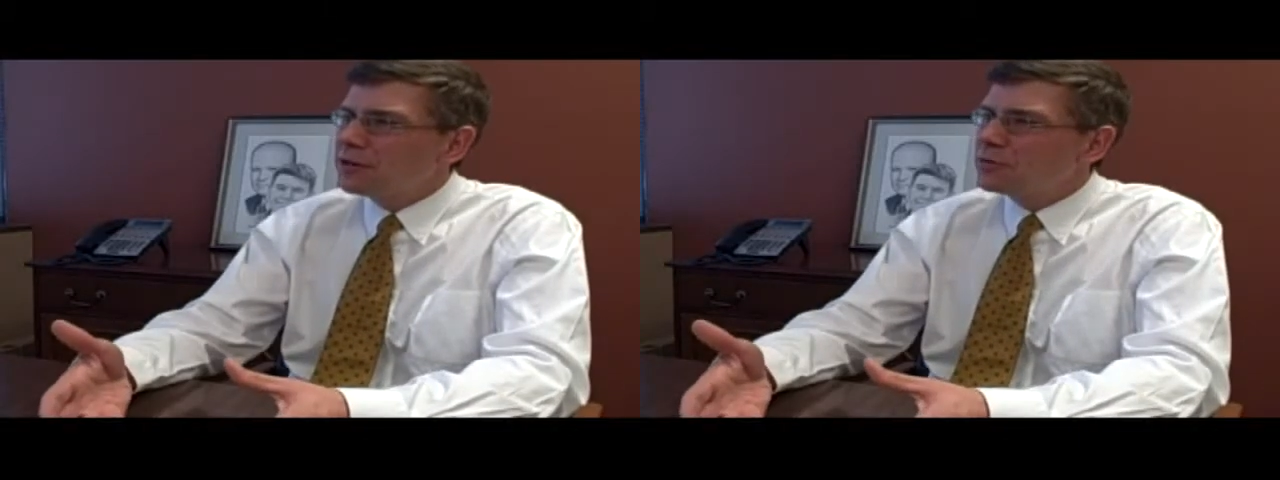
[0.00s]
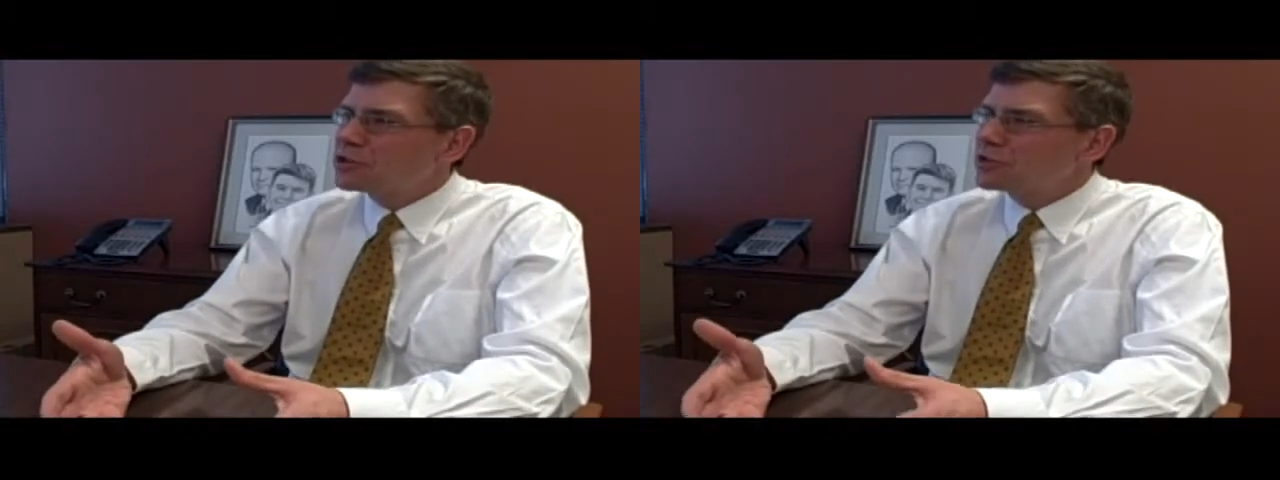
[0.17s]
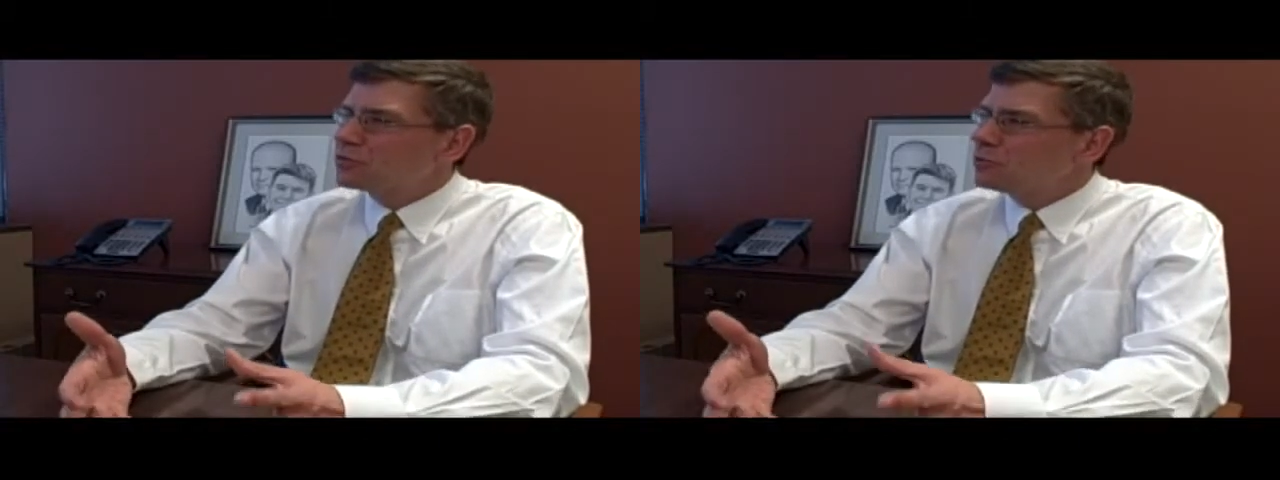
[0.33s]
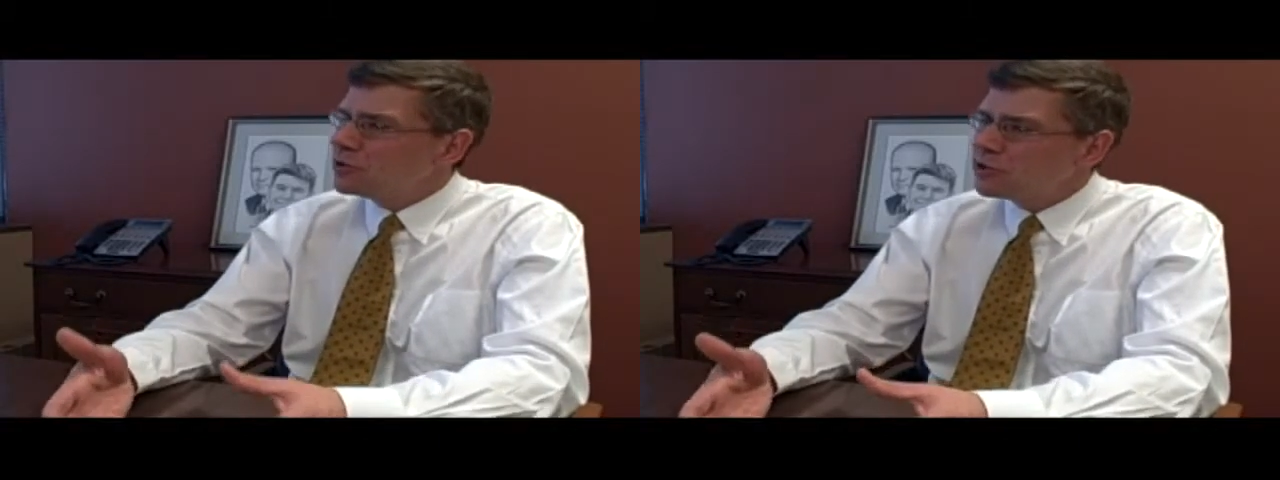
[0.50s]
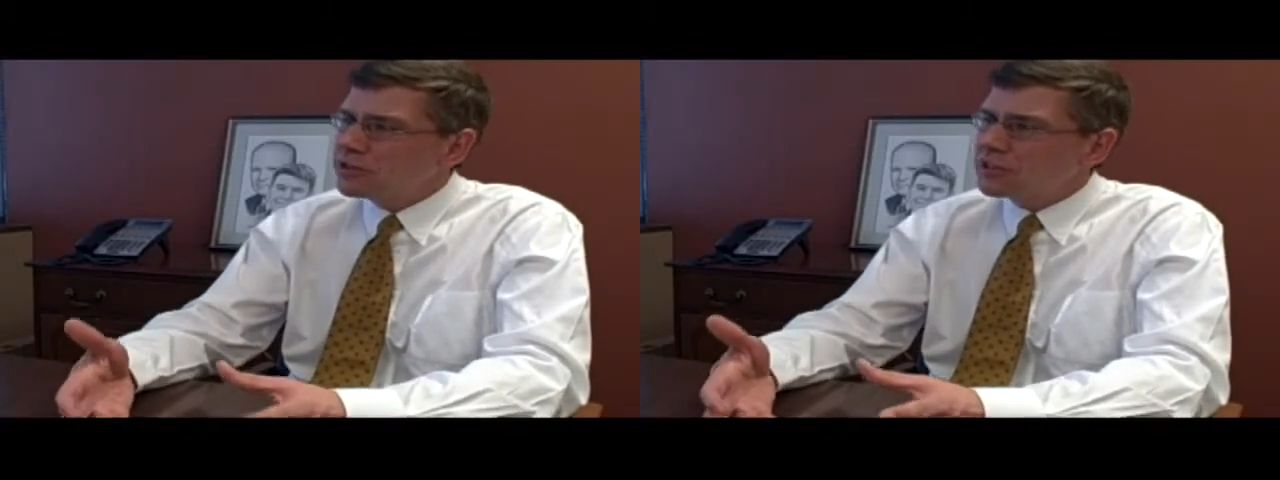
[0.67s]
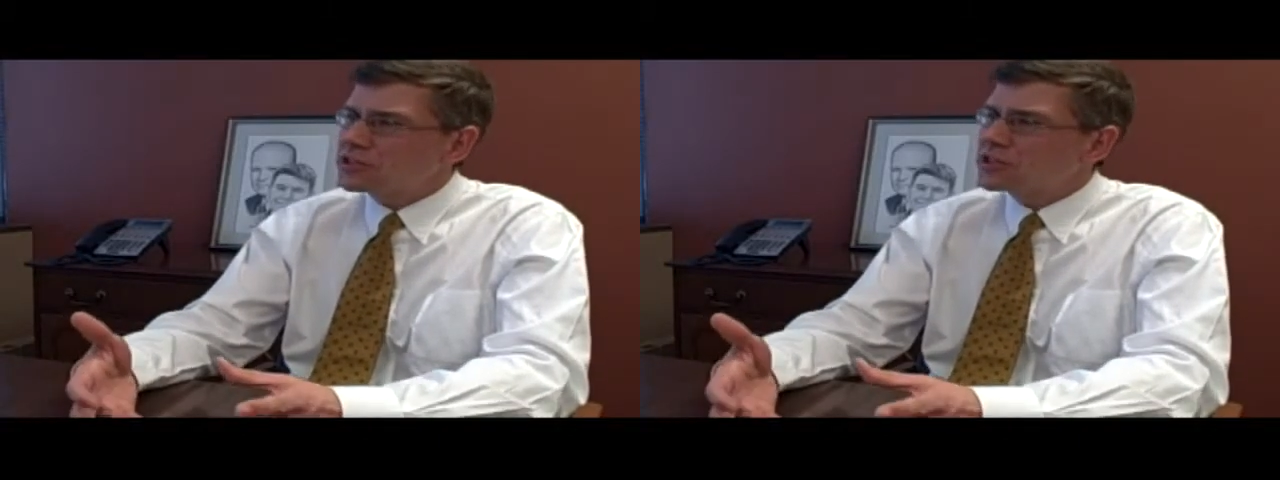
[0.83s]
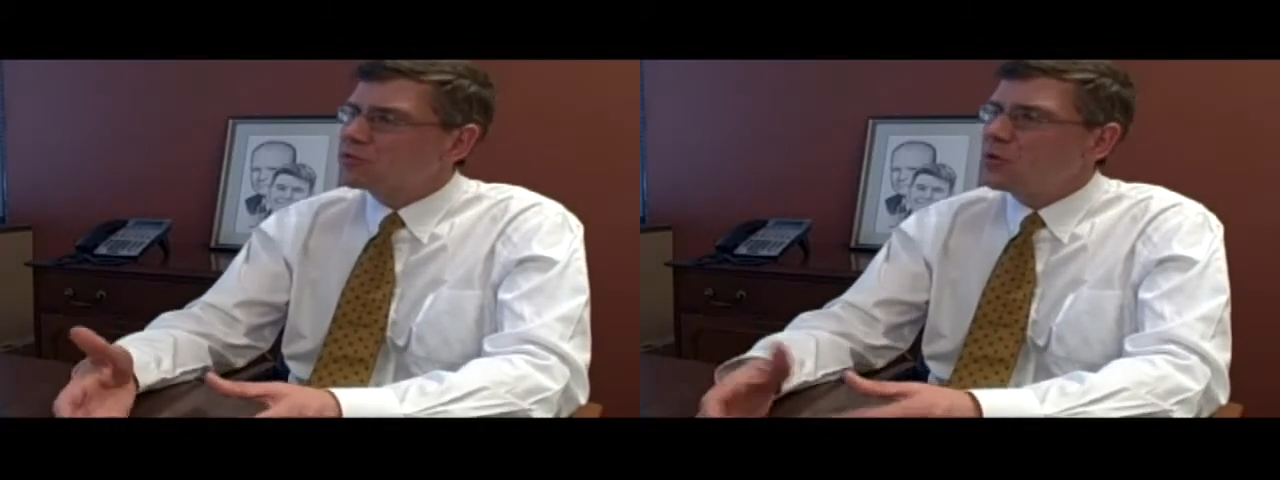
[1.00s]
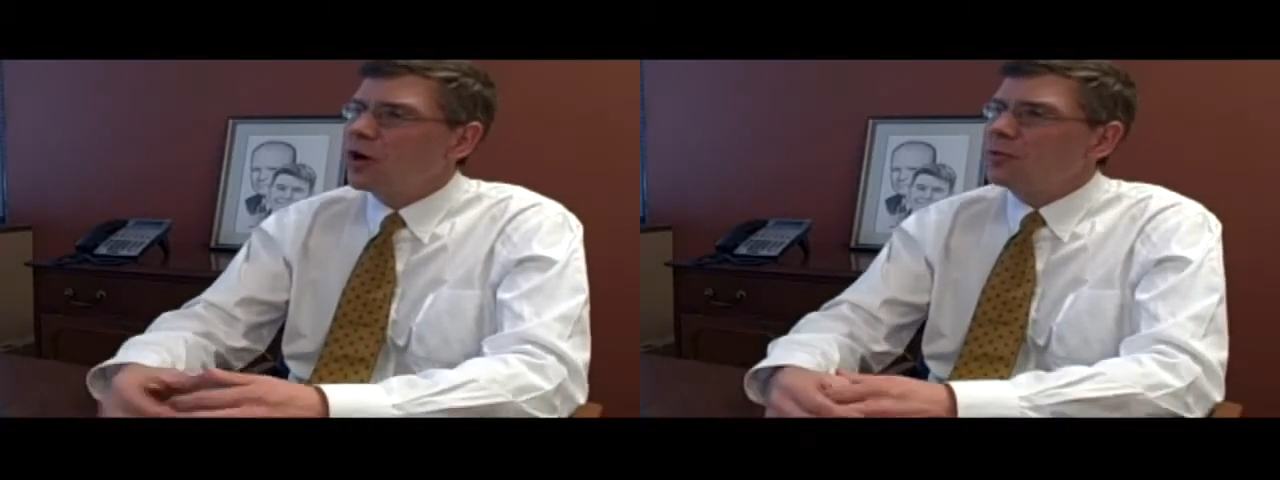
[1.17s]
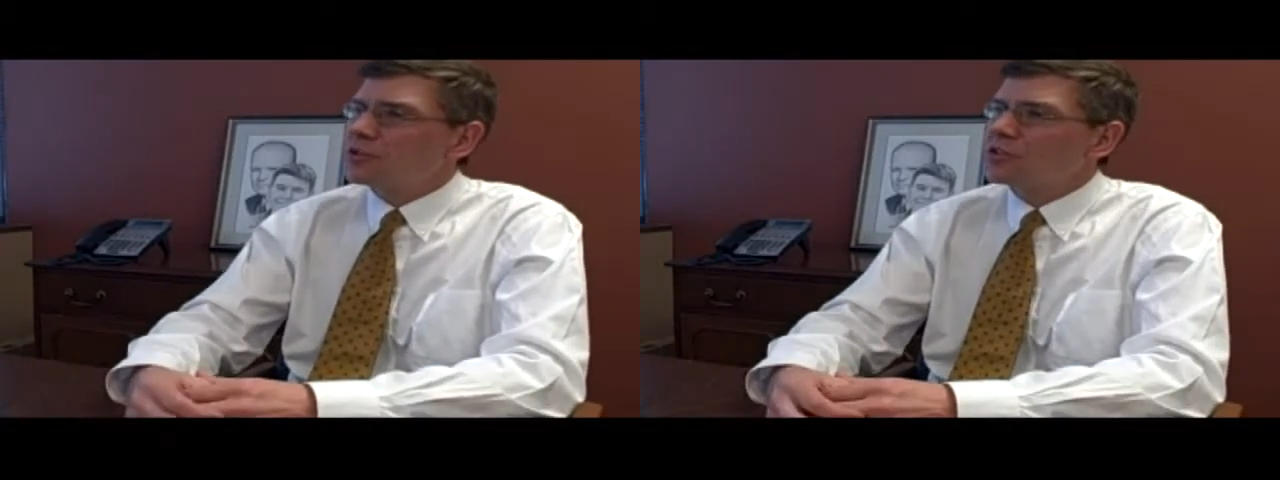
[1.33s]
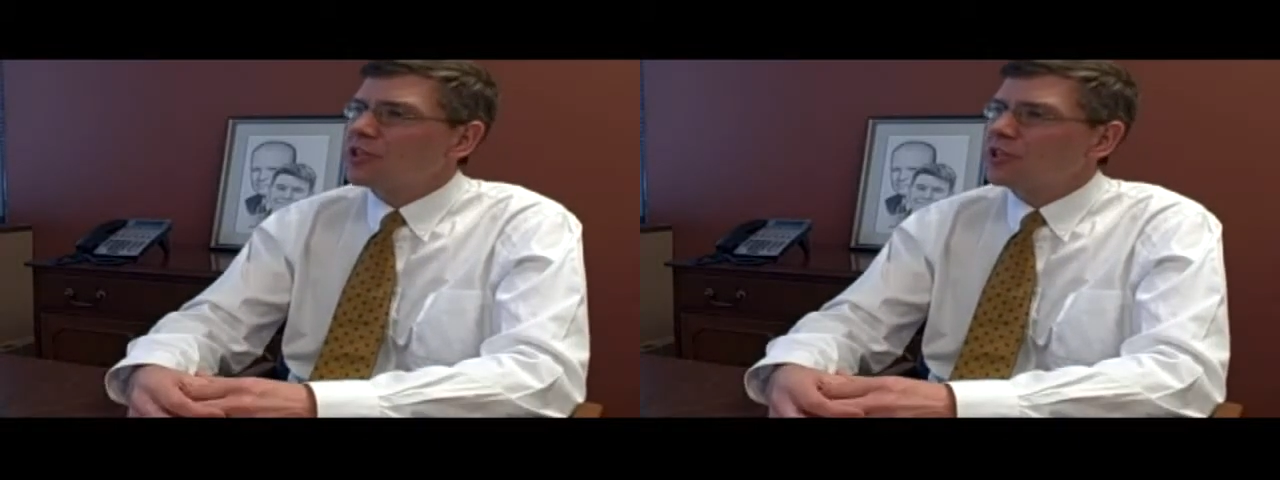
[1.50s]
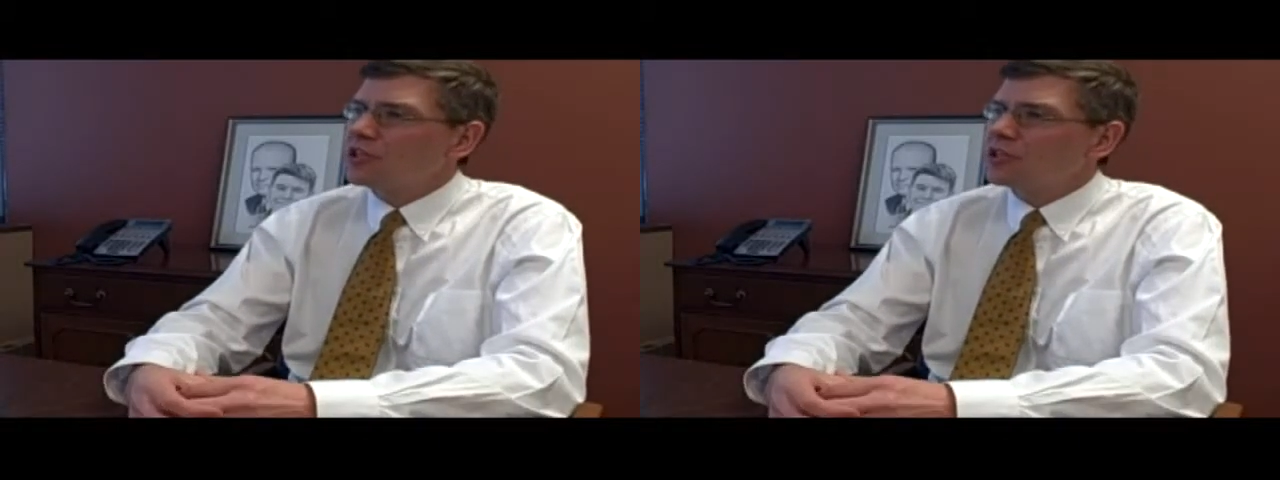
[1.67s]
which is really a small percentage,